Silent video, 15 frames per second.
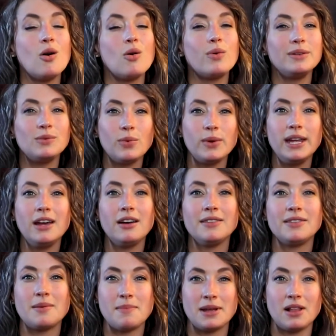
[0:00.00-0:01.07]
When we are
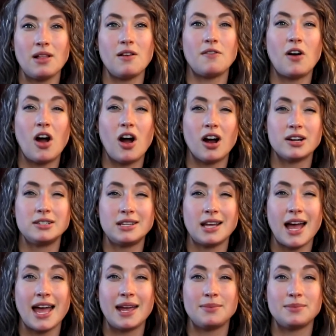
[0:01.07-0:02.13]
in the middle of hard
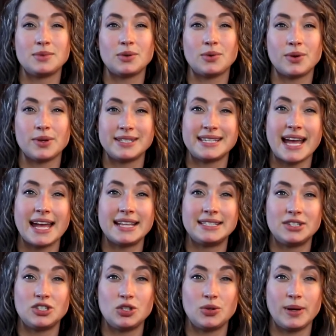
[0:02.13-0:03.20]
times or sad
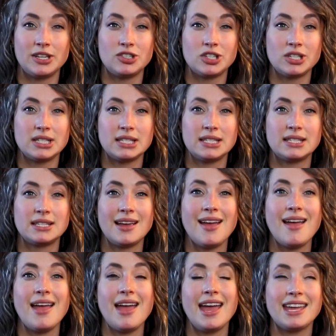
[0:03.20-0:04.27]
situations,
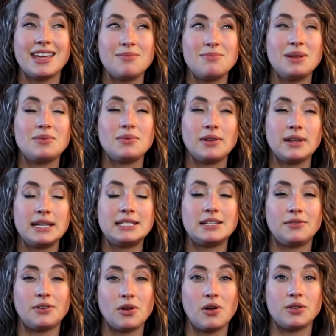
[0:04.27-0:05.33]
it can be really
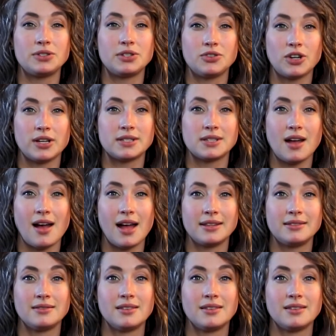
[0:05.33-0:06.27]
difficult to trust God.